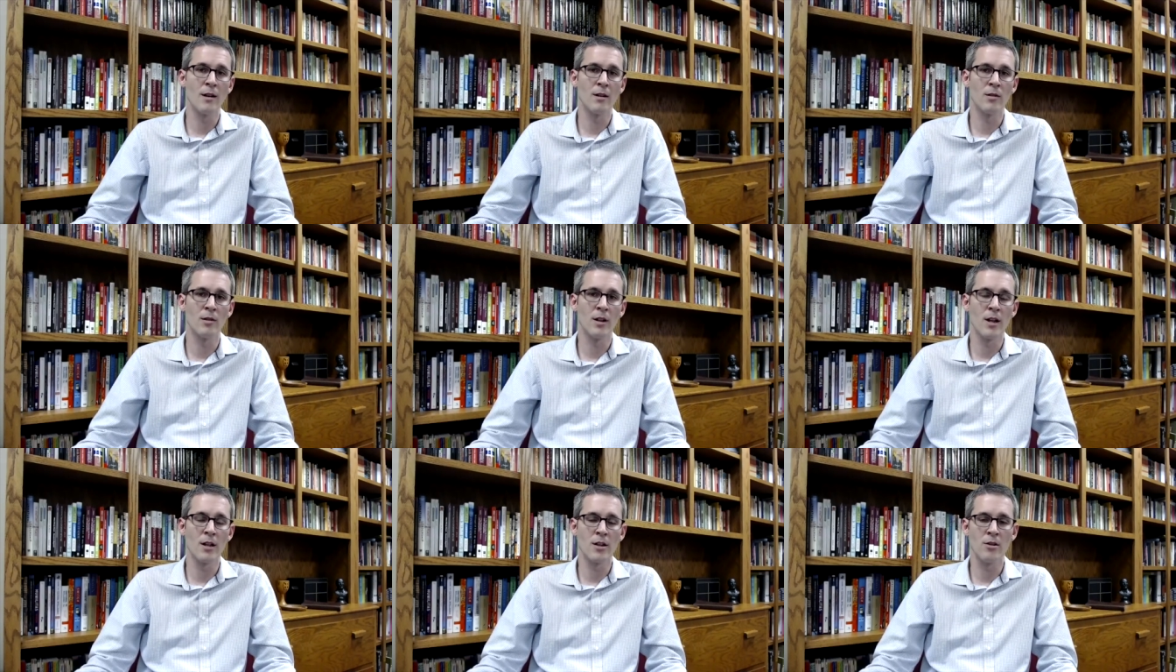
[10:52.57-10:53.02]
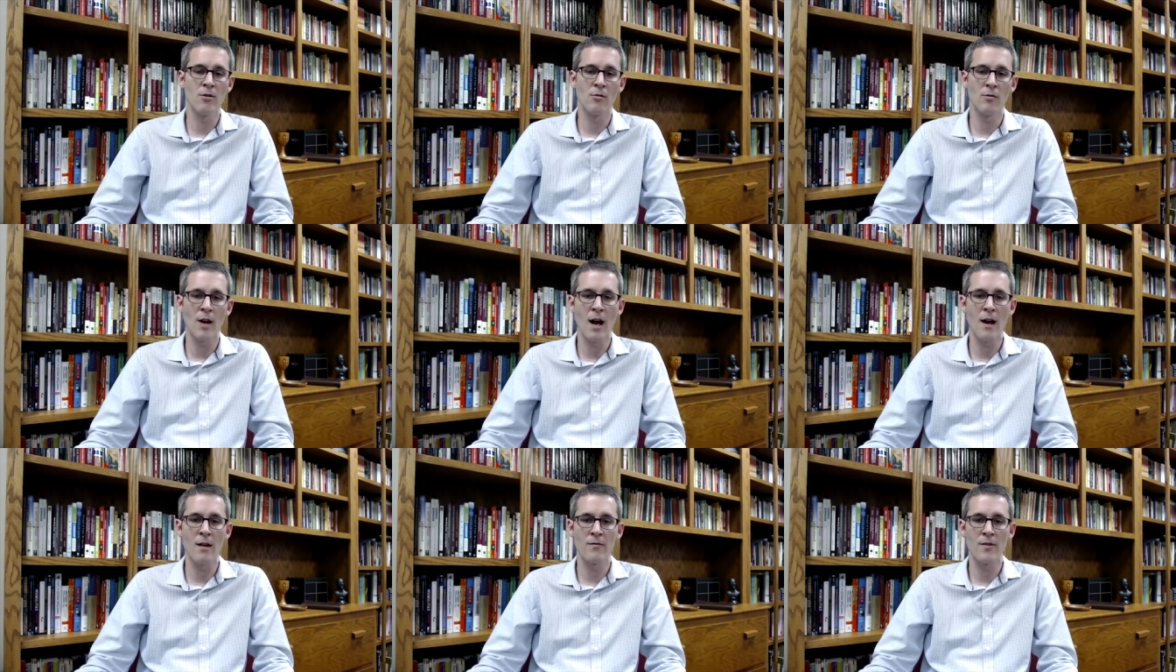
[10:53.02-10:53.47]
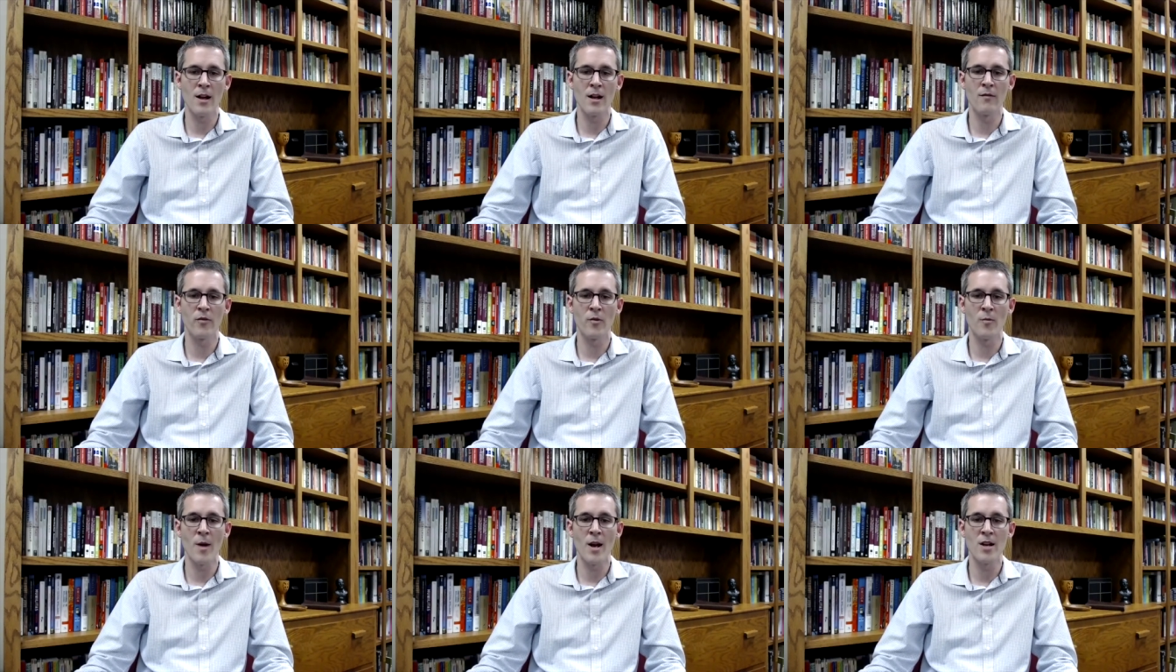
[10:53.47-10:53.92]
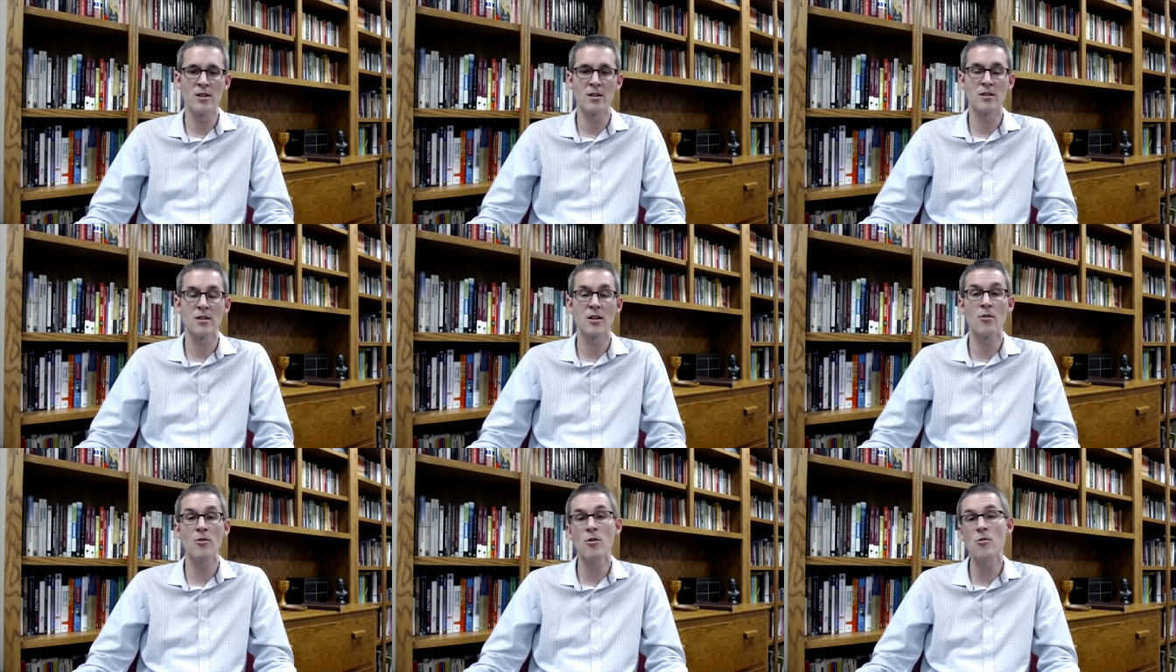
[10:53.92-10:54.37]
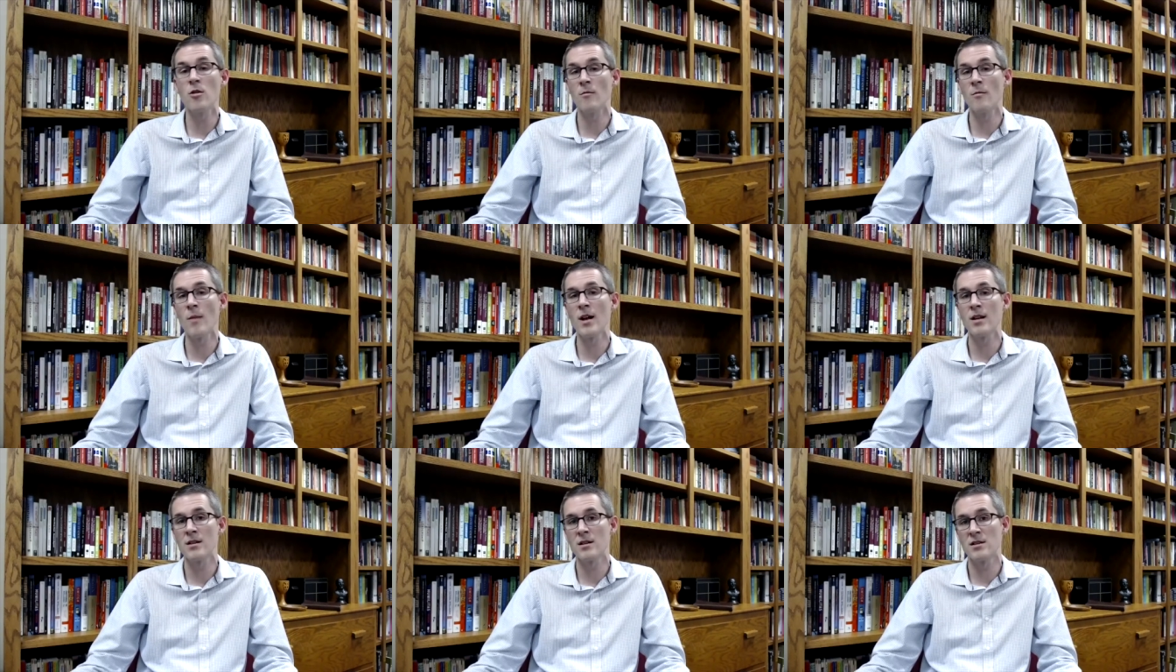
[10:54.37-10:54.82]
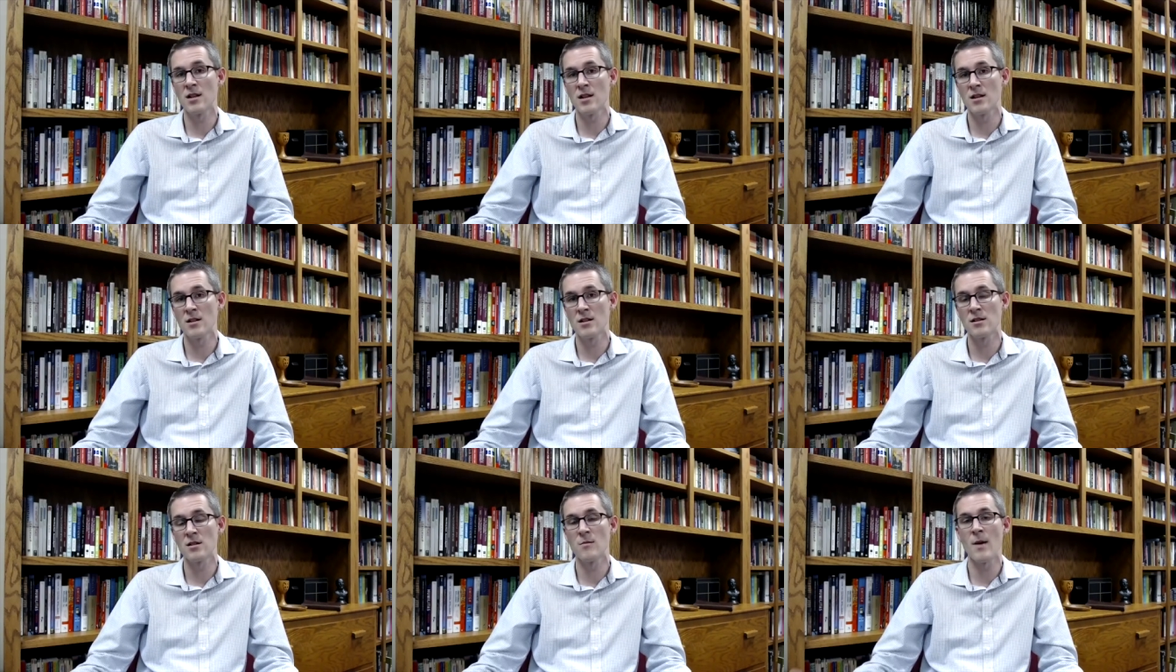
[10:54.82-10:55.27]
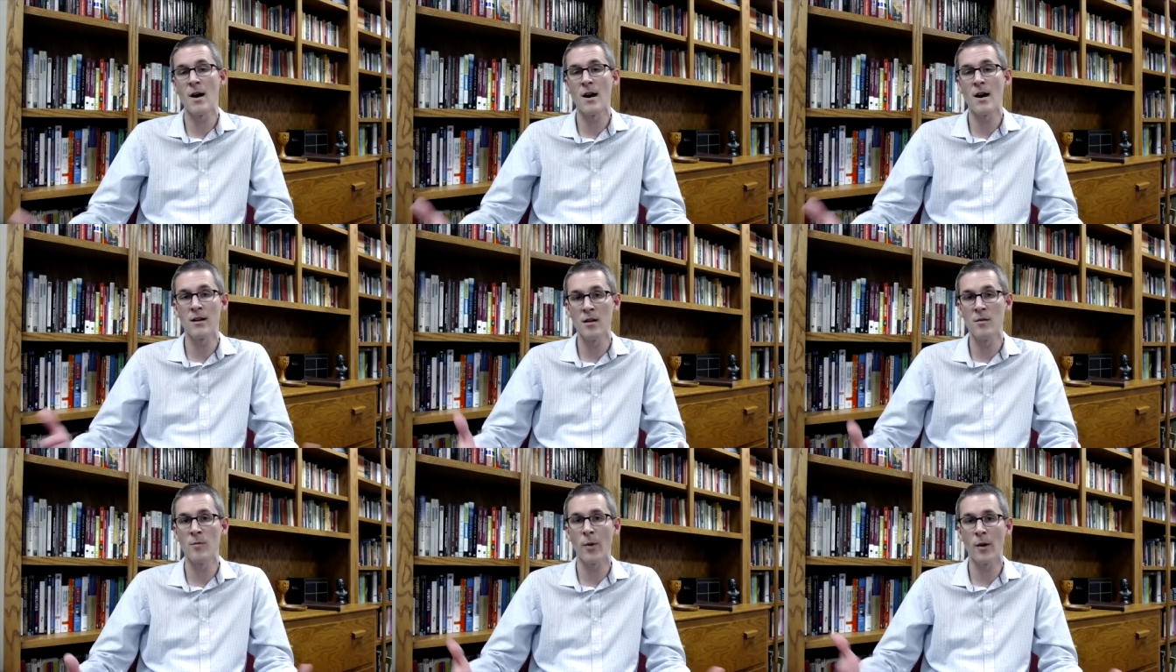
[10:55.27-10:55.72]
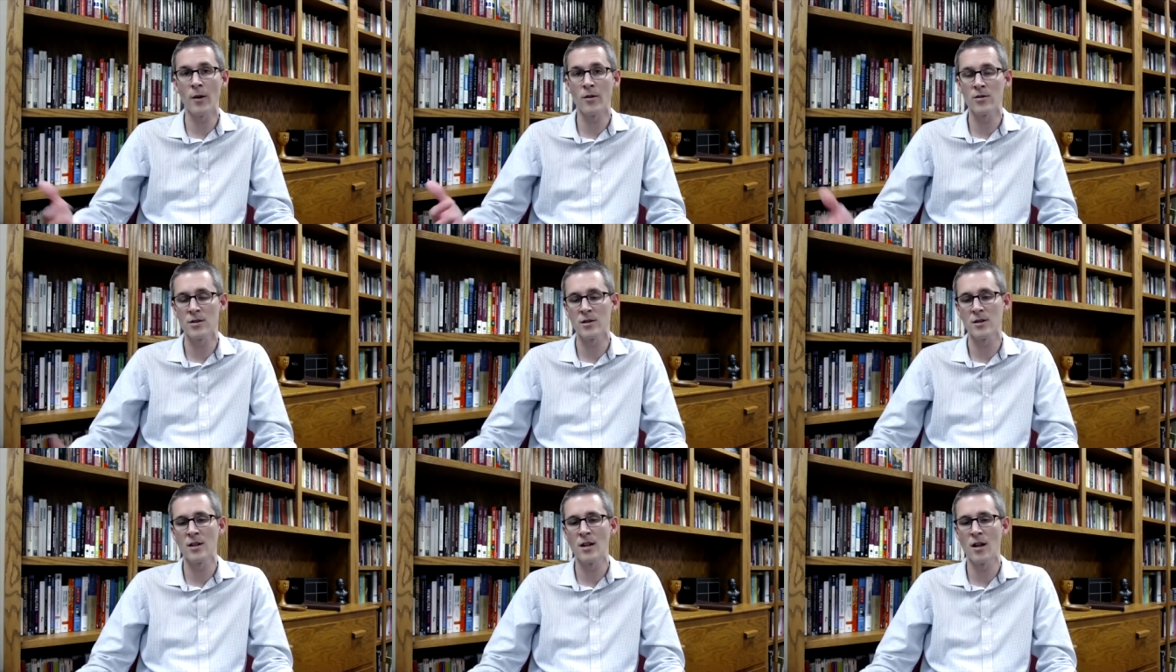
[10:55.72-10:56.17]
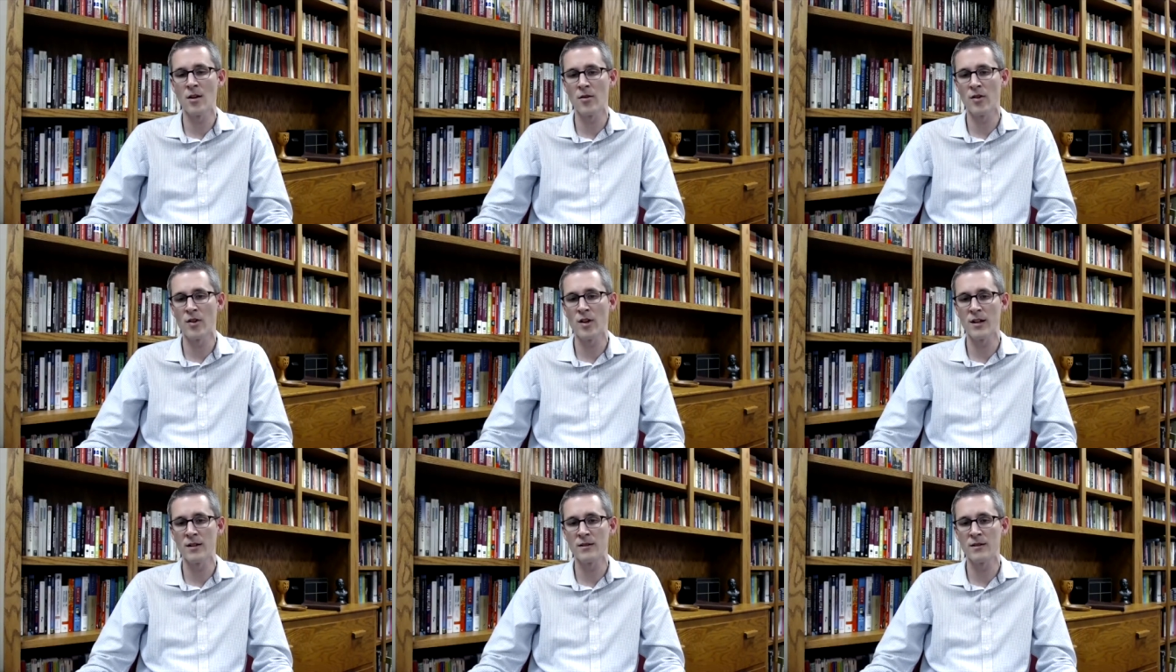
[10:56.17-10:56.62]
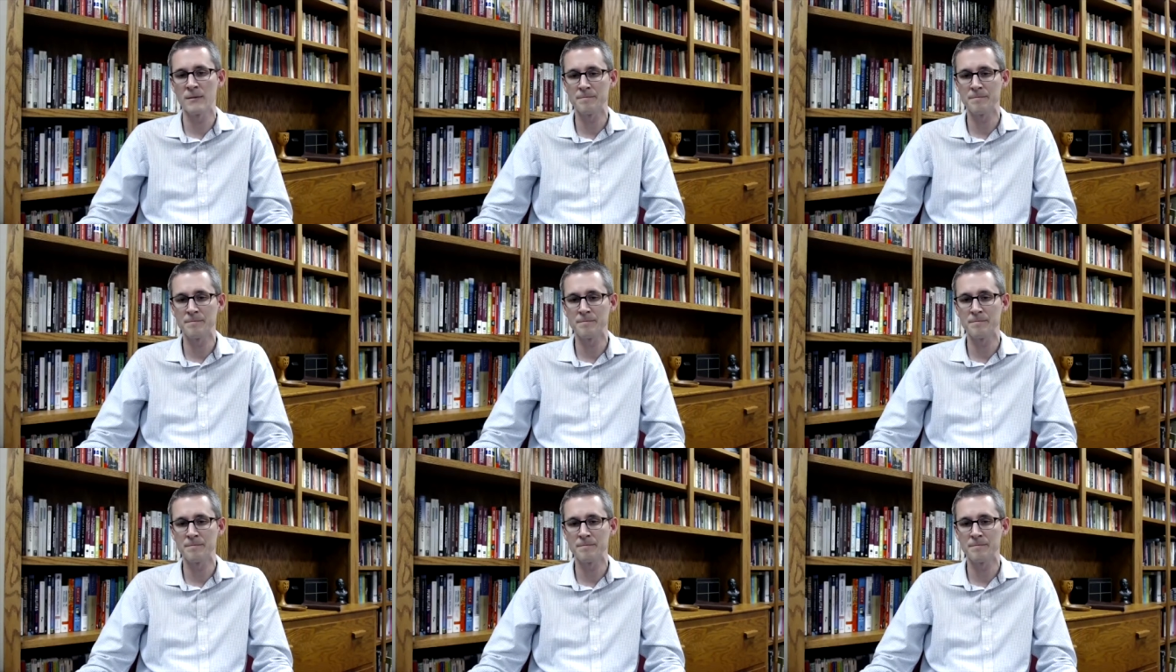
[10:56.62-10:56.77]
let you have that information so you can make decisions about in person and other things.